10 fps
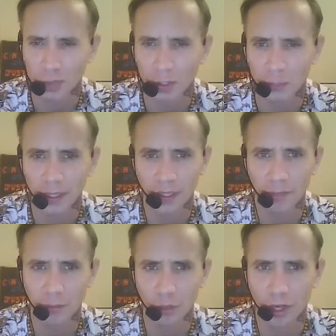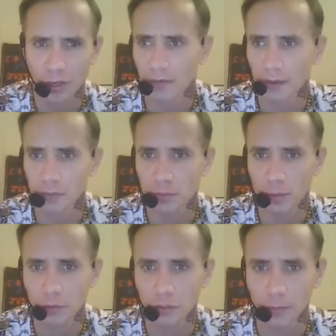I feel a lot healthier since
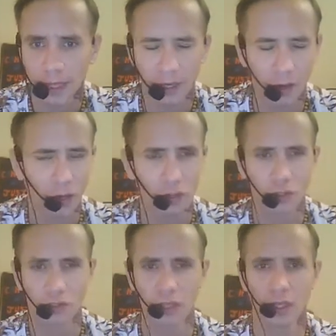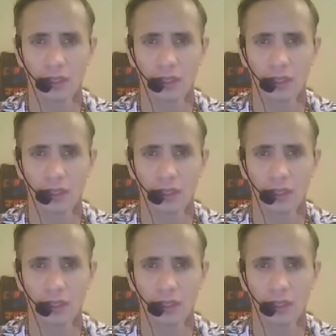I give up smoking tobacco.